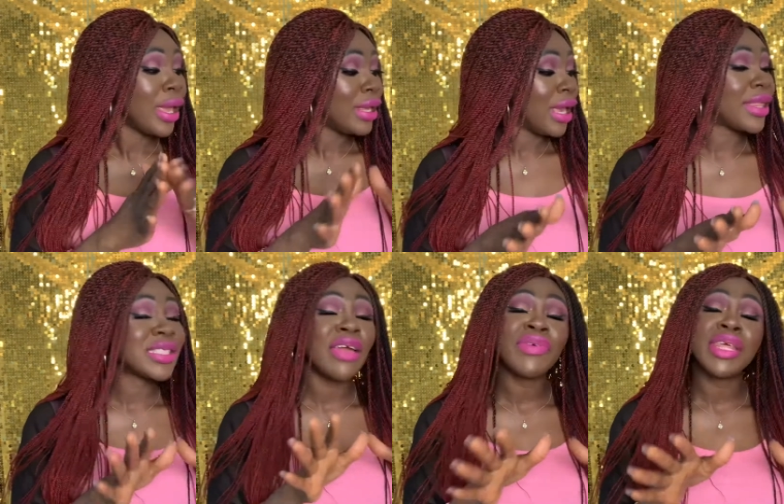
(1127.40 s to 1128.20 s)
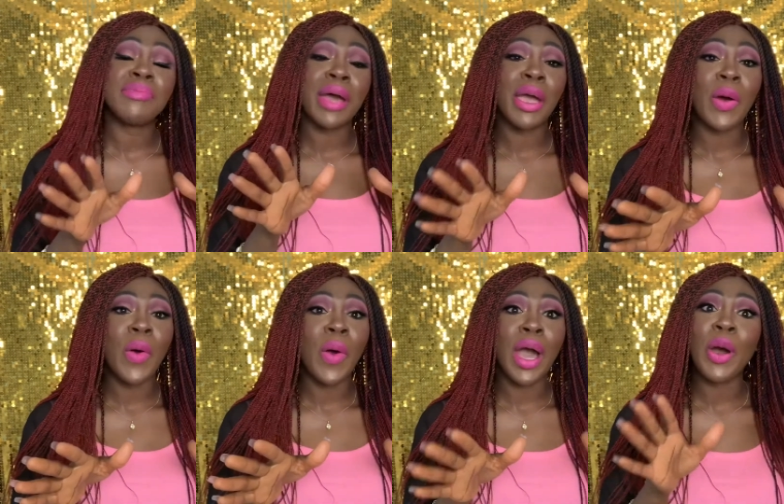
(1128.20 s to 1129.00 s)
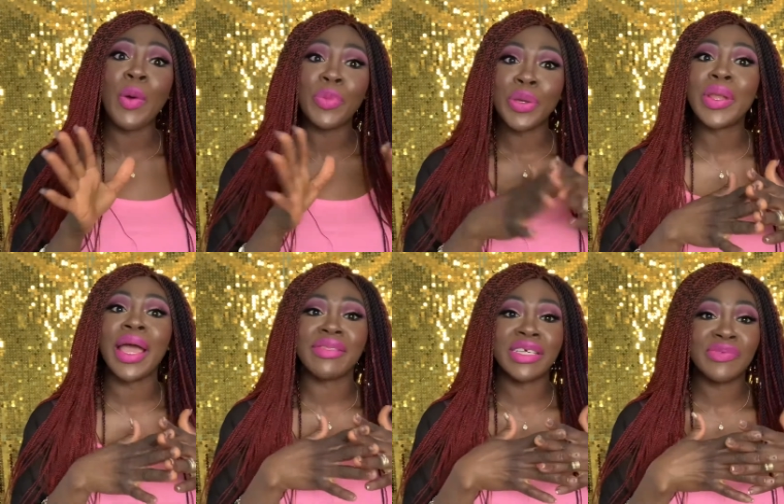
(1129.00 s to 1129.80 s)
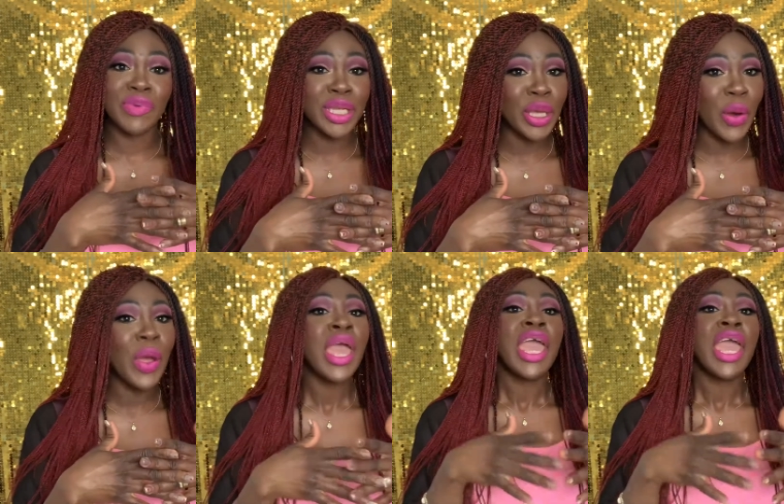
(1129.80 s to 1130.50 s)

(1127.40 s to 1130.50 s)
Yeah, that's everything in my haul. I hope you like this video.